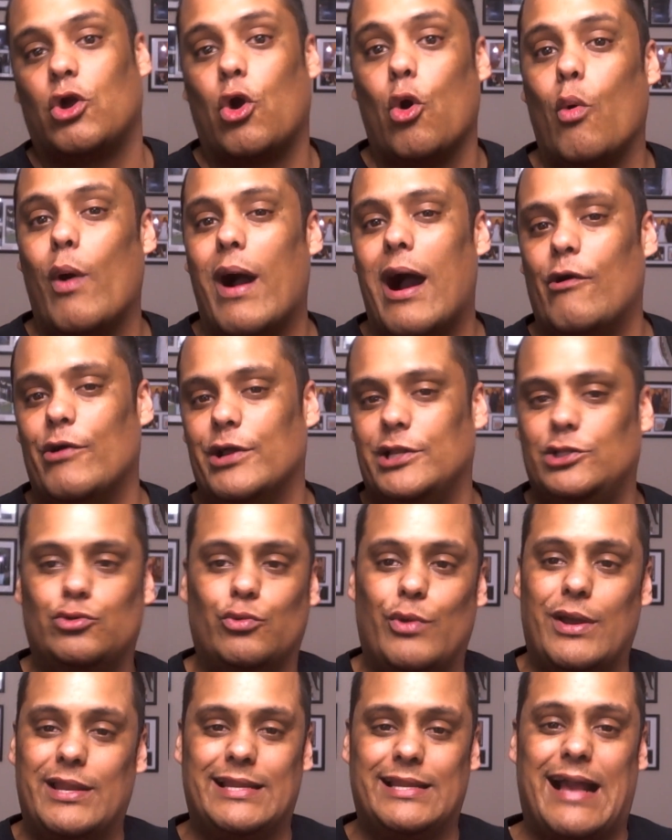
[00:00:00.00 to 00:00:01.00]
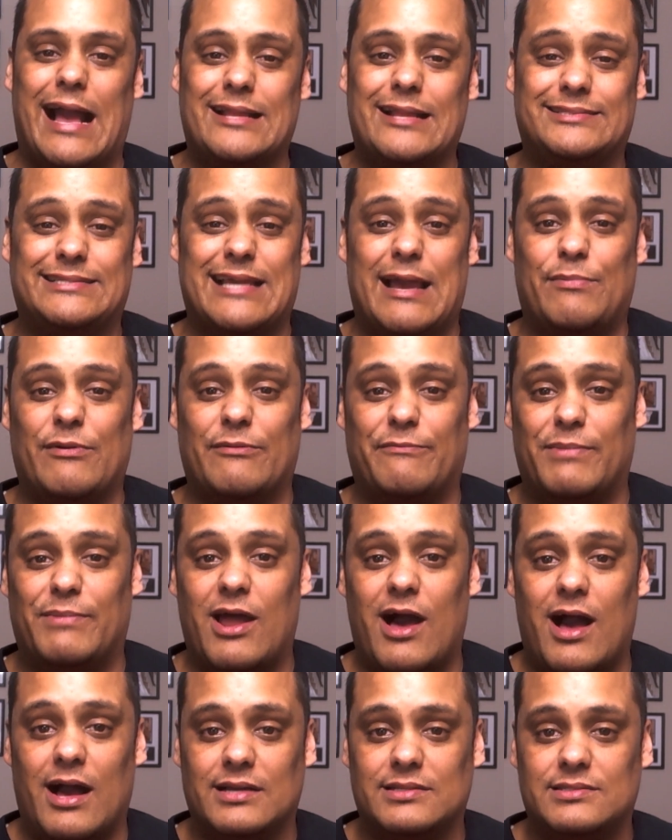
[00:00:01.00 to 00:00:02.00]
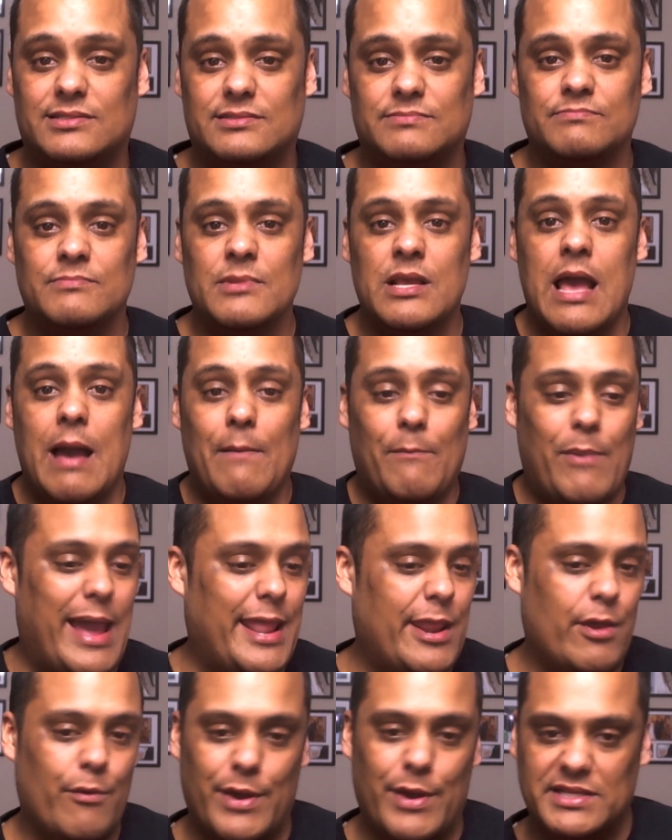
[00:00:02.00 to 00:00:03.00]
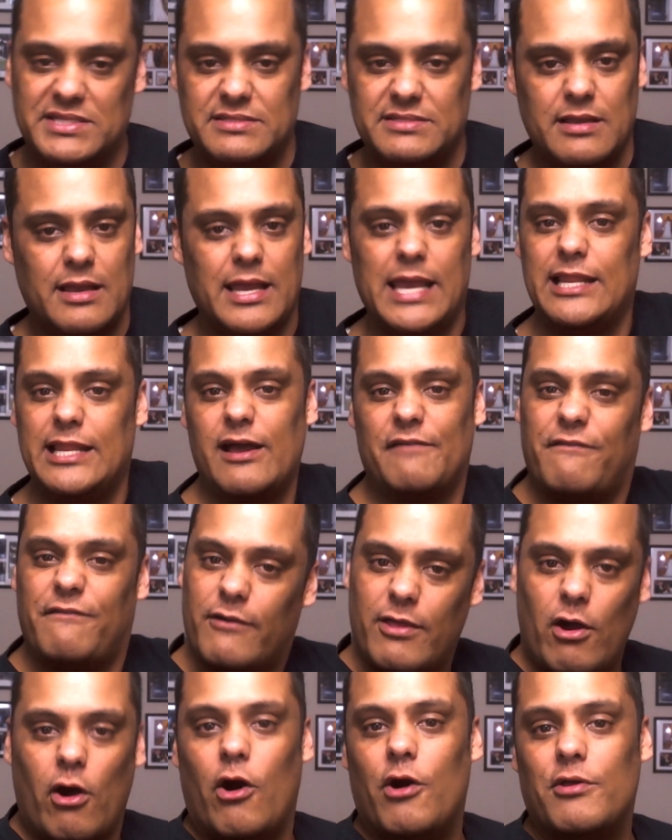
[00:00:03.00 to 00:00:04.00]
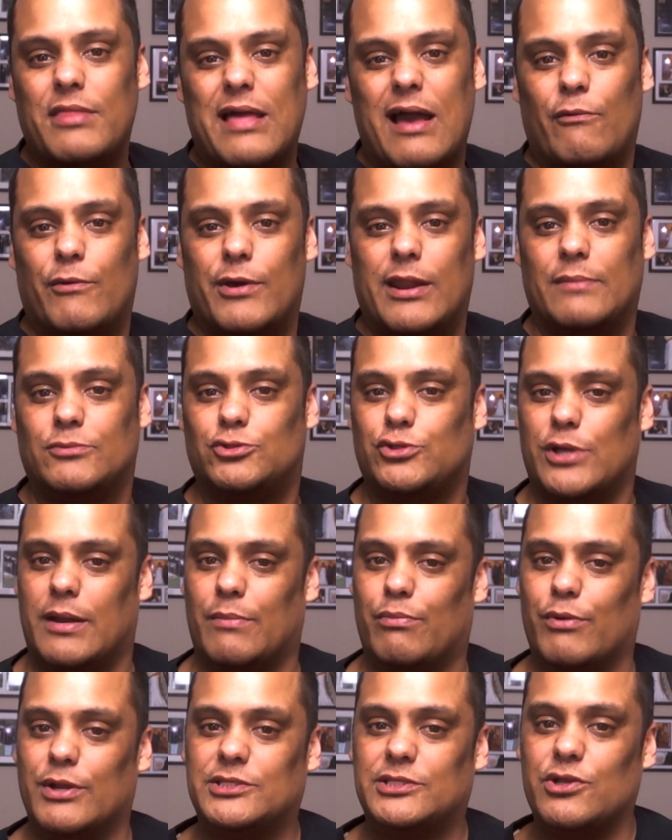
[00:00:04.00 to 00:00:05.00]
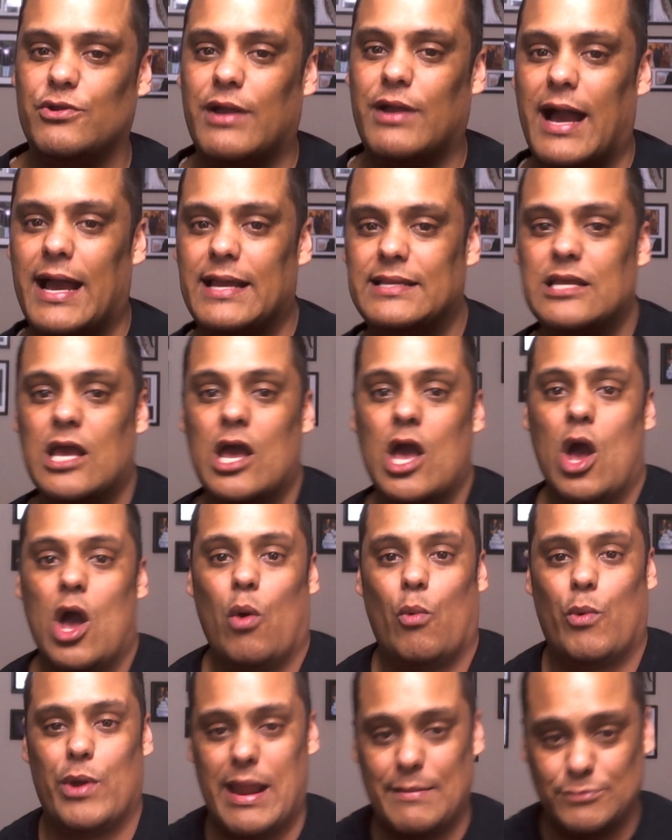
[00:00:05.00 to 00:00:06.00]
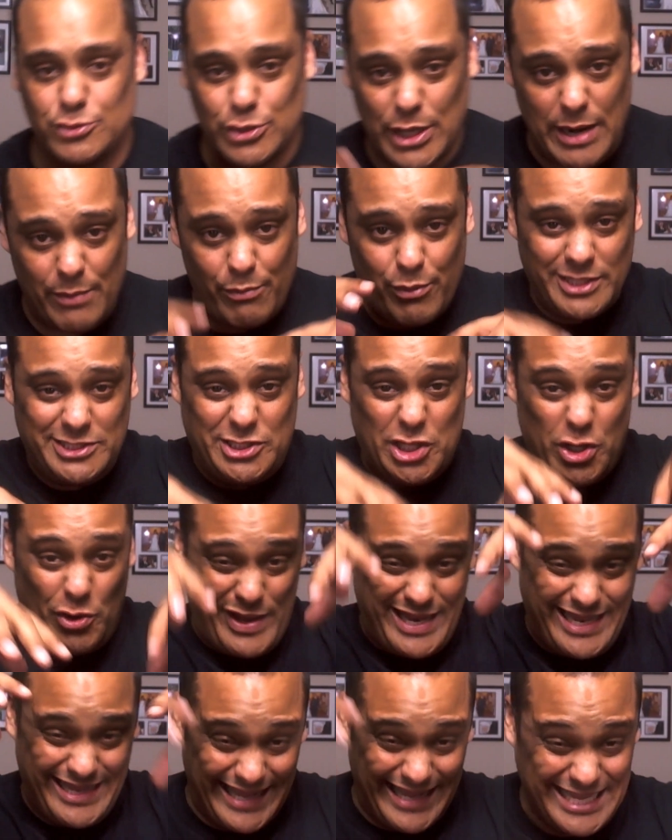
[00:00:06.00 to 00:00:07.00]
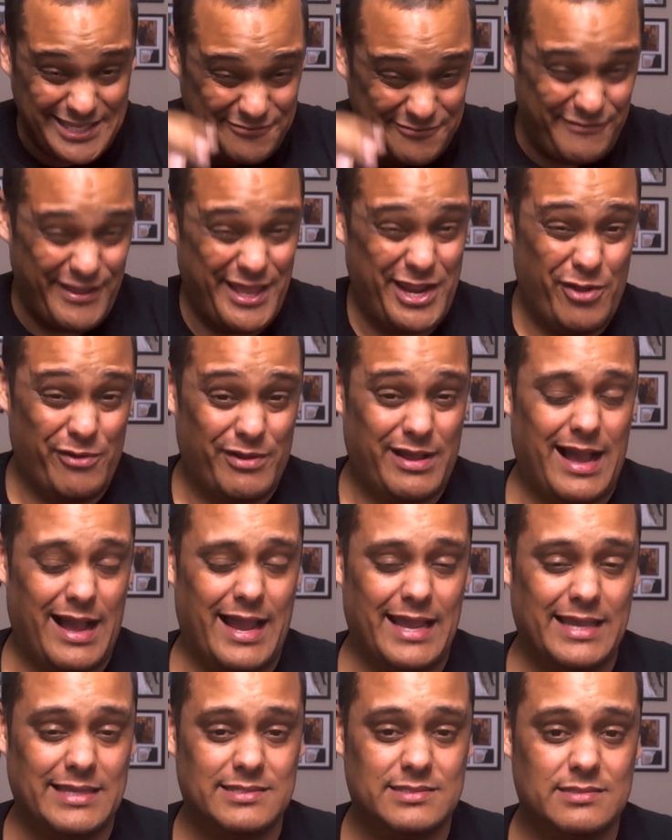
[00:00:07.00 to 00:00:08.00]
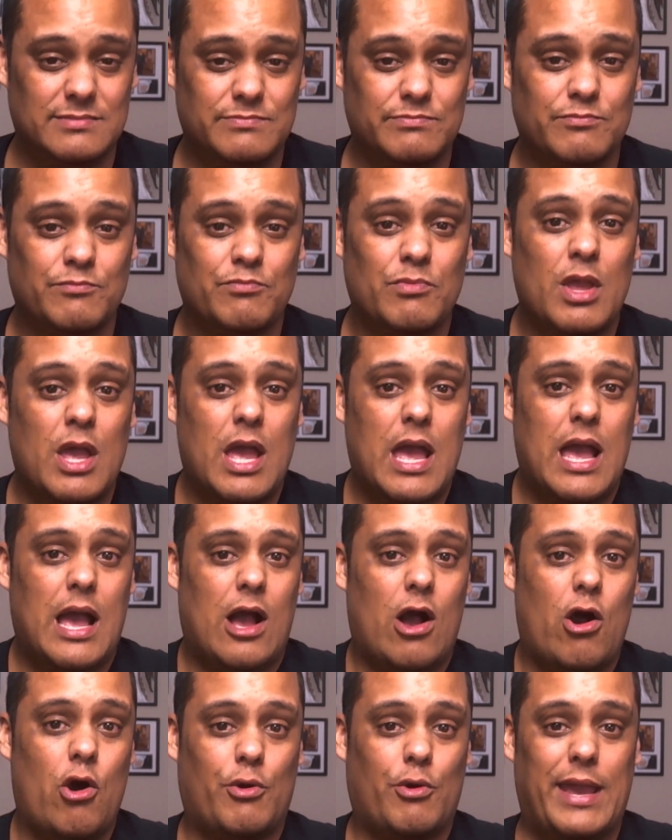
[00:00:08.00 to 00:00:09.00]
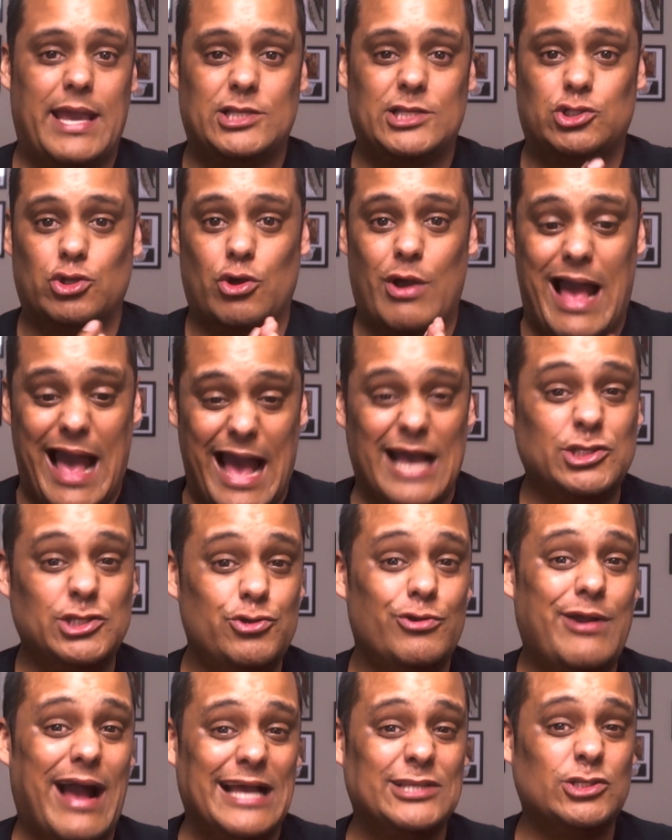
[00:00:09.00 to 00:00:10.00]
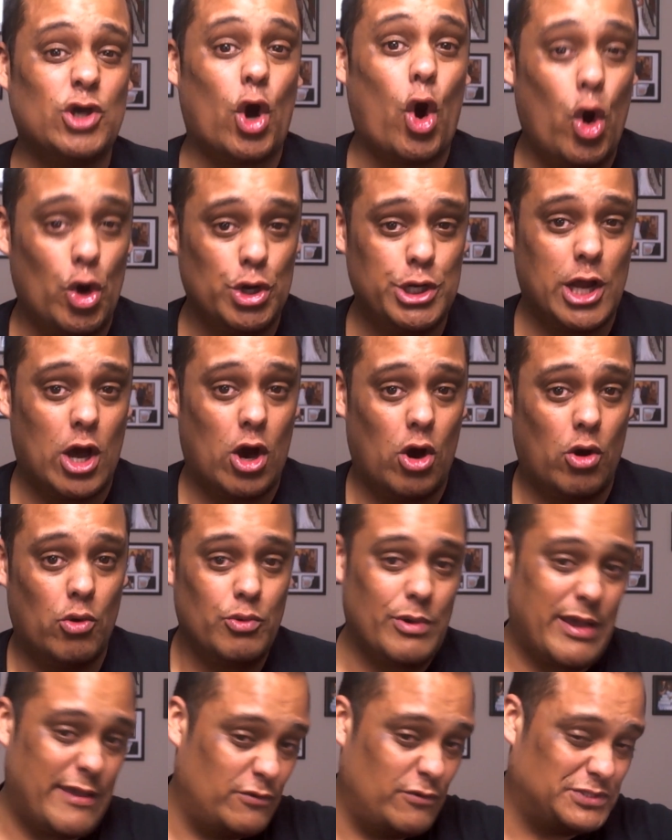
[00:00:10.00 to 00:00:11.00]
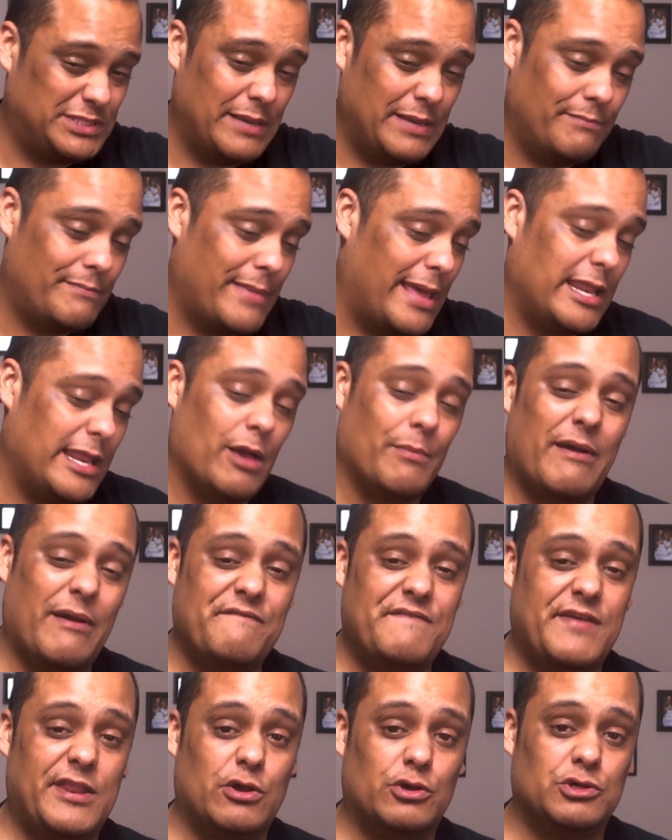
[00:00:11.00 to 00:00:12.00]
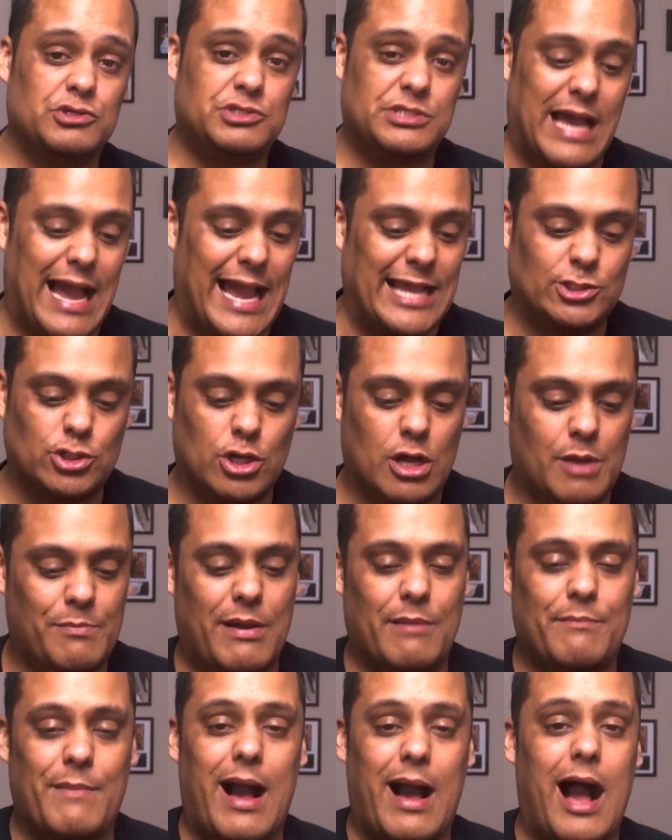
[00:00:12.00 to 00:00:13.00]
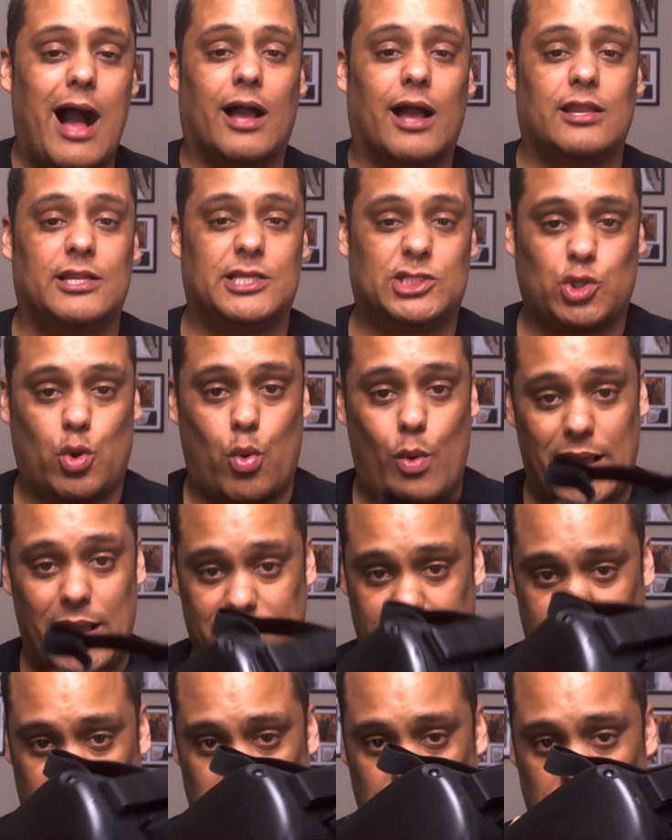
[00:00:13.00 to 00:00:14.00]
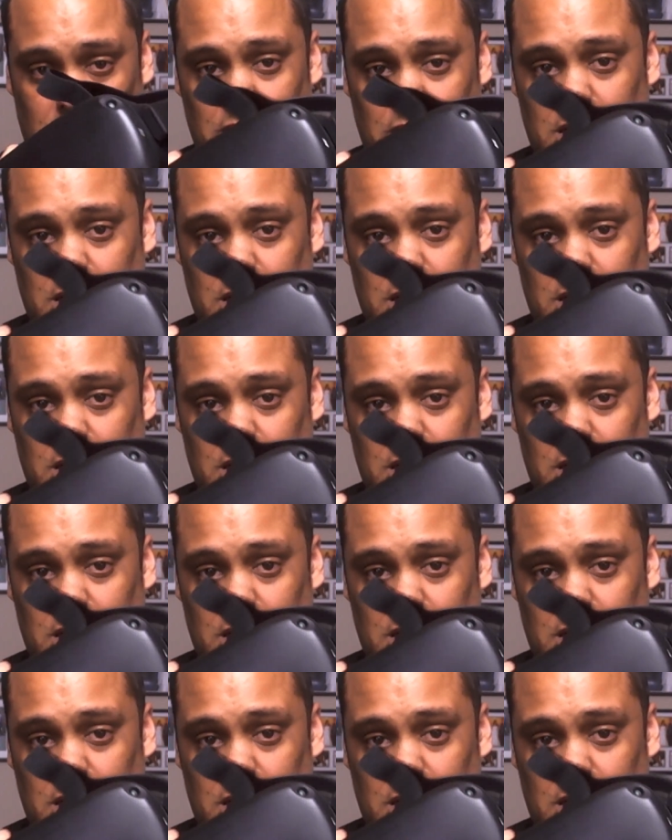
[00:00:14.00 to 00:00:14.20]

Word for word: go out and do any kind of type of vlogs. But anyways, enough with all that. What I'm trying to bring to you guys, what I'm trying to bring to you in this video, guys. Okay, so as you guys all know, and you see many of my videos, I talk about my Oculus Quest.